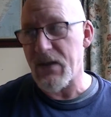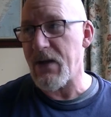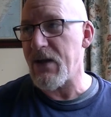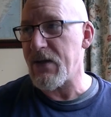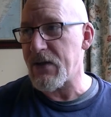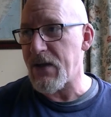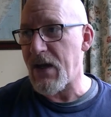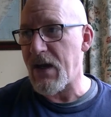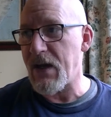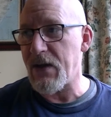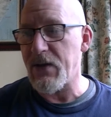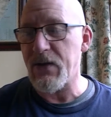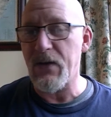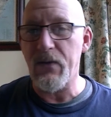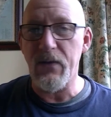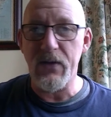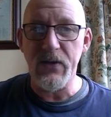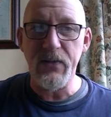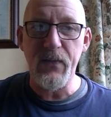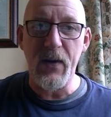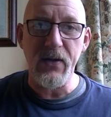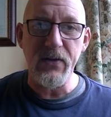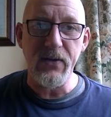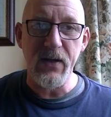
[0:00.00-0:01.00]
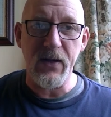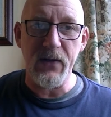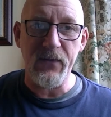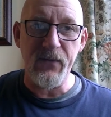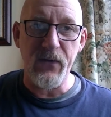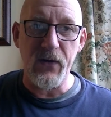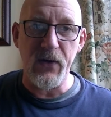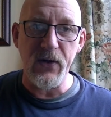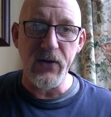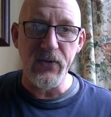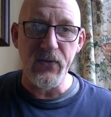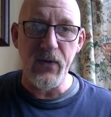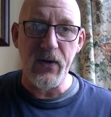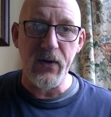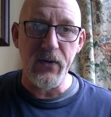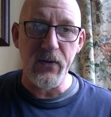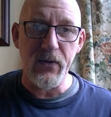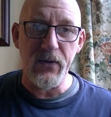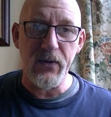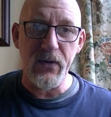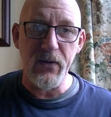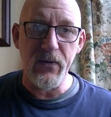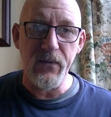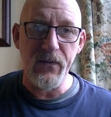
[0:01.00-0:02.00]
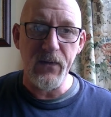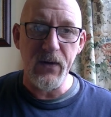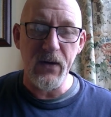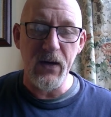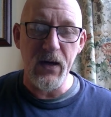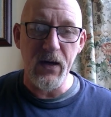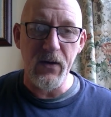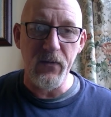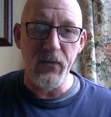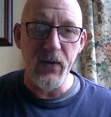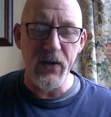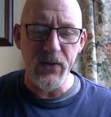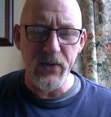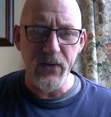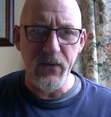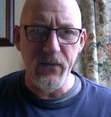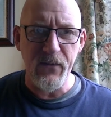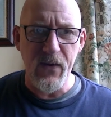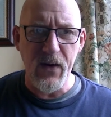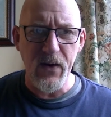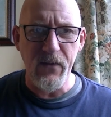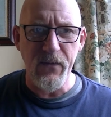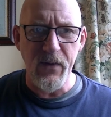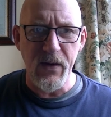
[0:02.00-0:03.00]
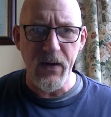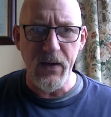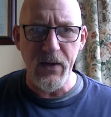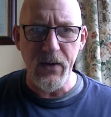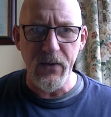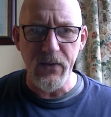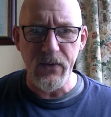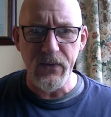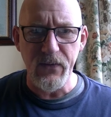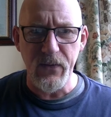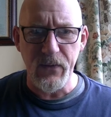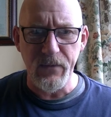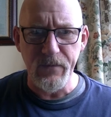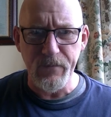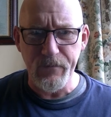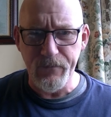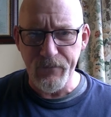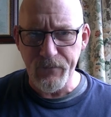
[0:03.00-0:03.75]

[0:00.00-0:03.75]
as I do, a specialist voice recorder, which are very, very useful.